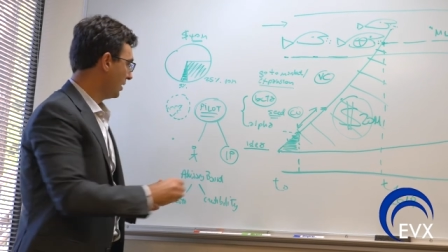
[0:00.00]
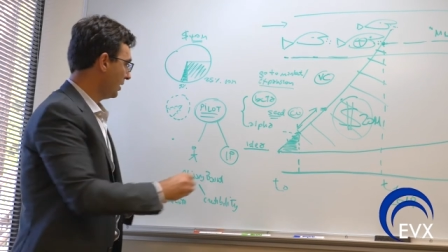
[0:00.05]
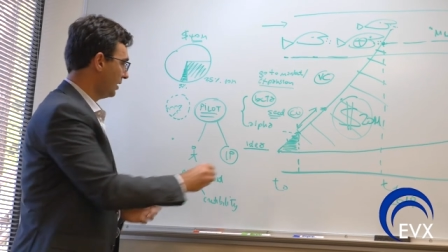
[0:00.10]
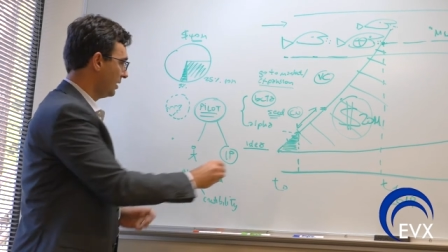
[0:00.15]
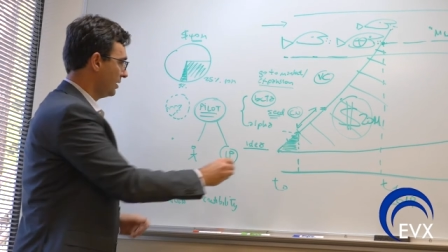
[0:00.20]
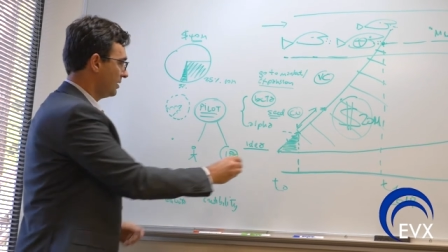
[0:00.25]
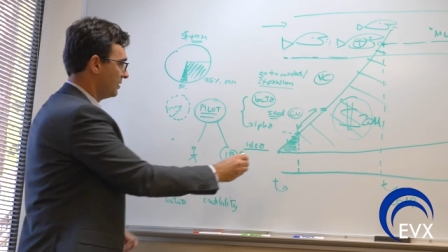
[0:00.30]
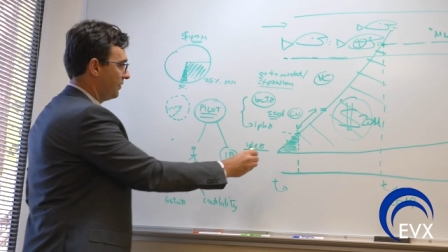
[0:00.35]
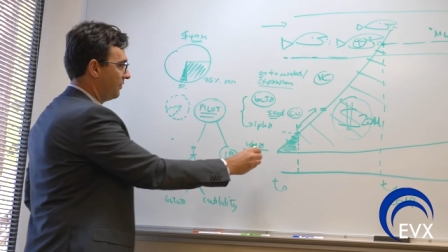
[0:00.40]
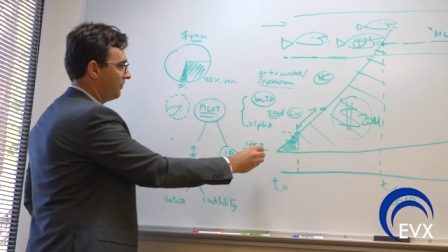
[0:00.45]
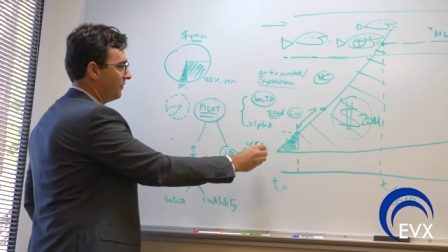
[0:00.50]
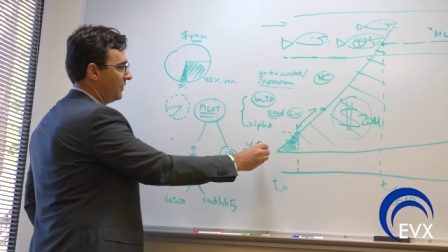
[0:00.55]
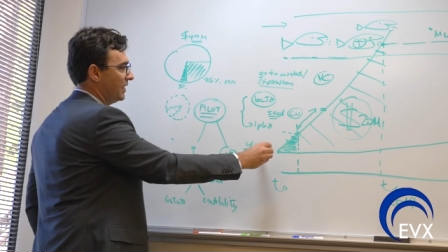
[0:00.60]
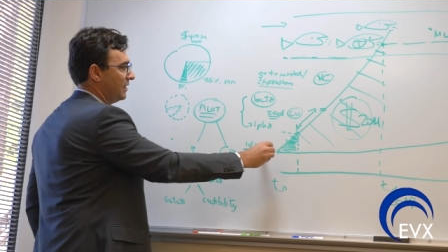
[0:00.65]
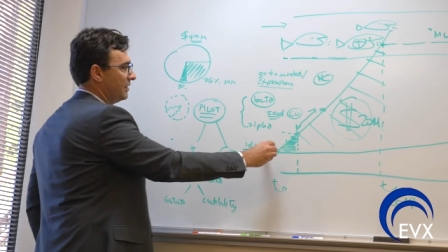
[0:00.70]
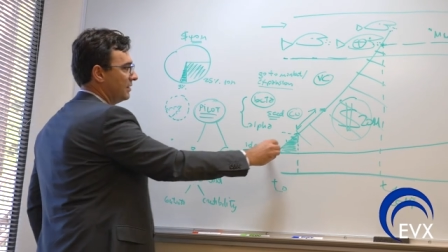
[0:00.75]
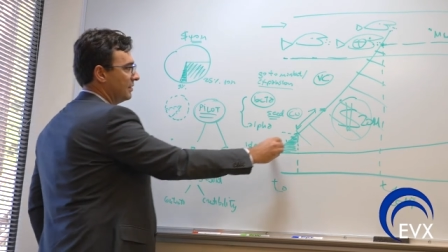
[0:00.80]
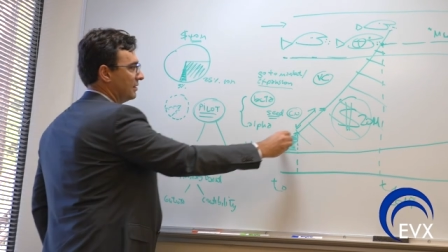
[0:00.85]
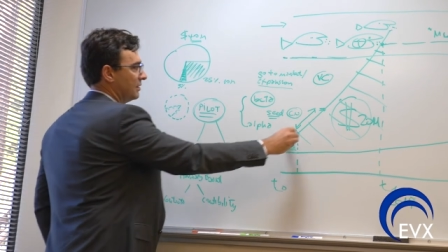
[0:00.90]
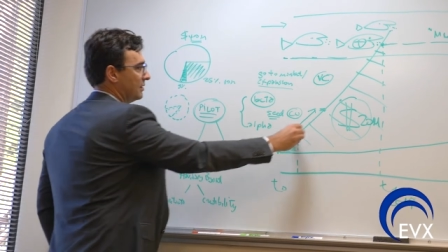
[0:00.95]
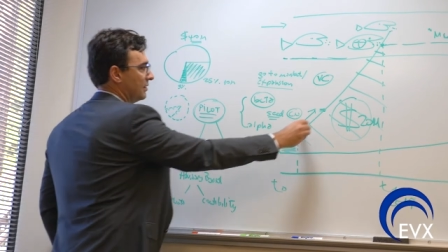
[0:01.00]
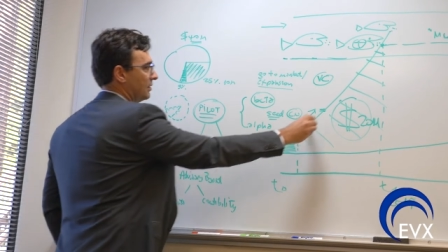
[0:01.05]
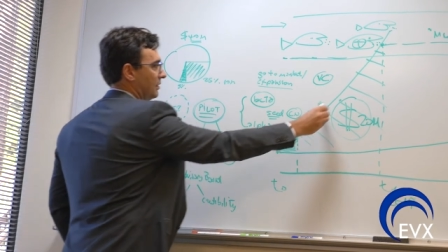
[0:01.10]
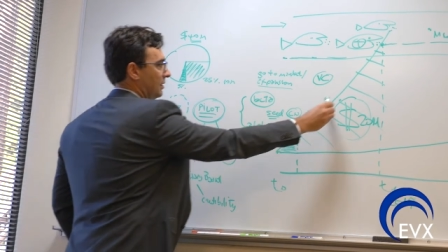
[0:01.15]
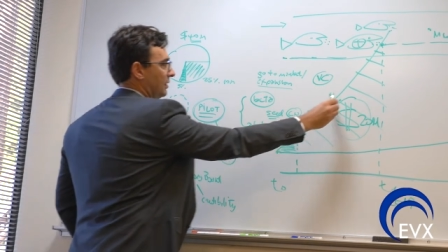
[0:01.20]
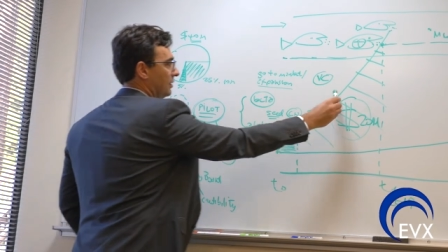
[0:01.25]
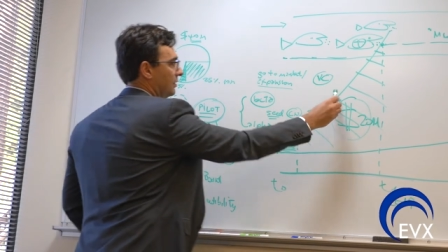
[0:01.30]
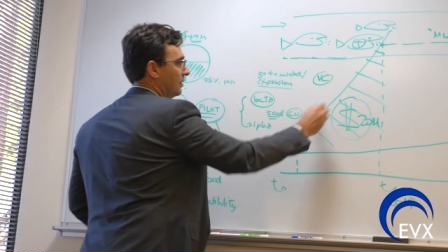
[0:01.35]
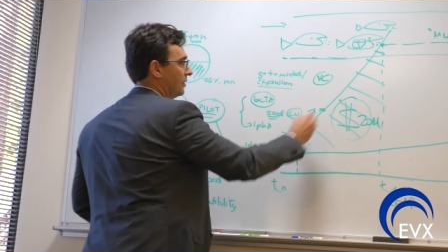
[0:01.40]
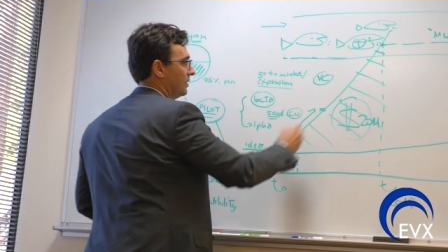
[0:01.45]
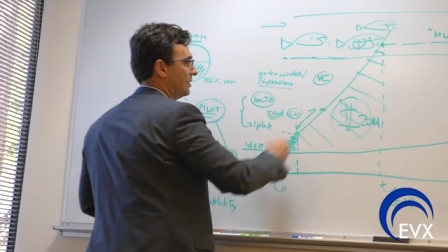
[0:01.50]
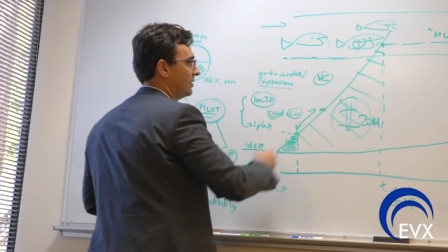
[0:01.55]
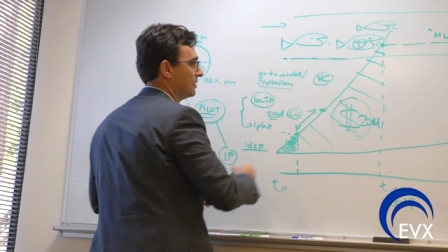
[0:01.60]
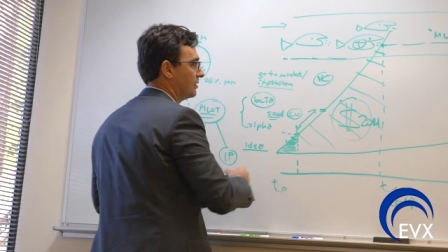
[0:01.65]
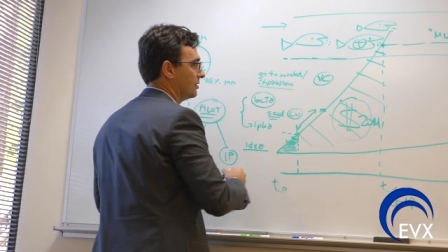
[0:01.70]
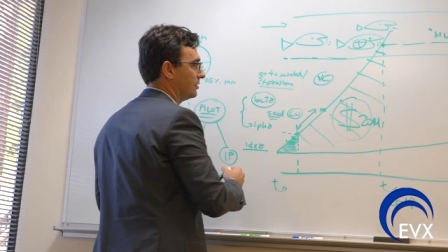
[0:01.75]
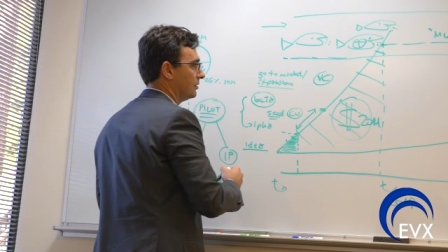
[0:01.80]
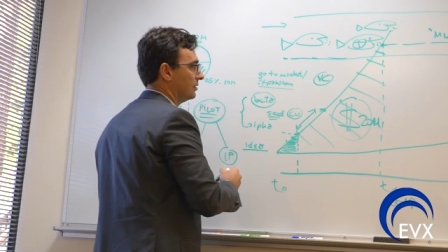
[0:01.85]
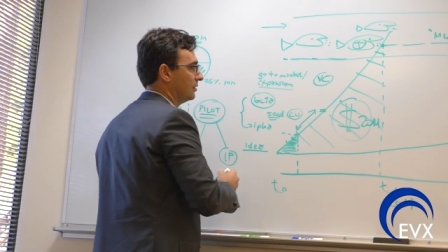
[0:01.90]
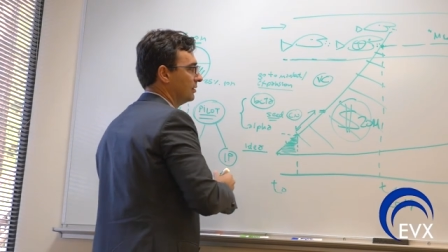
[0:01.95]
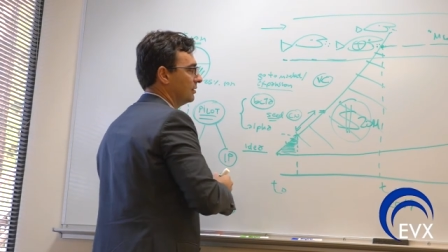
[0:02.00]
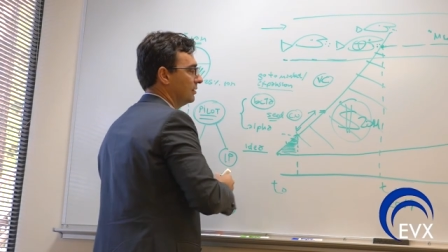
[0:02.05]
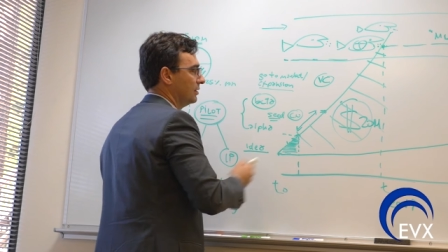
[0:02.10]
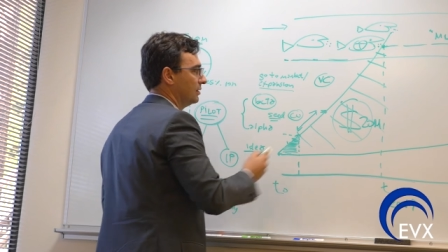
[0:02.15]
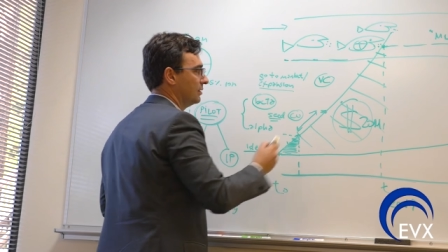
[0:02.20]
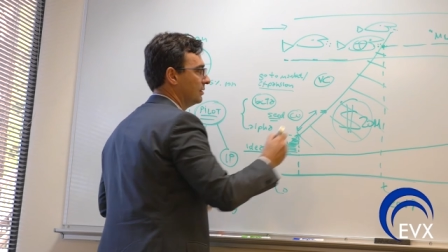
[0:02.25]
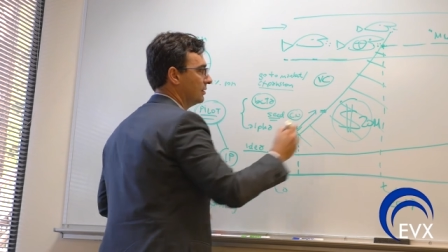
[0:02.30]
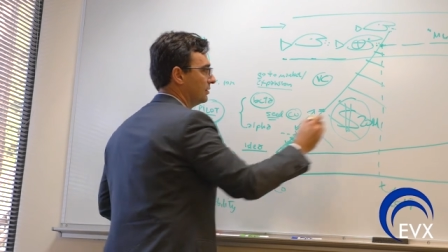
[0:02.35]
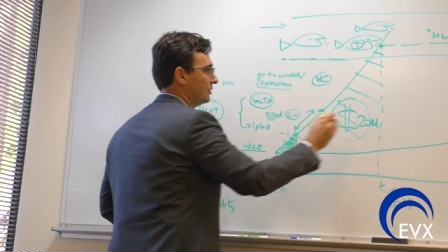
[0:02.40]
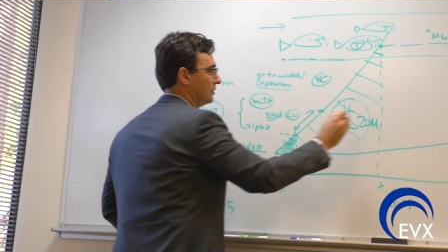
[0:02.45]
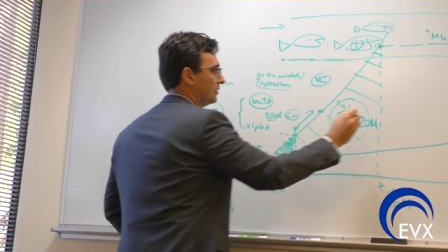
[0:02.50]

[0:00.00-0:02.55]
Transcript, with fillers: it's a phase. You know, it's called you know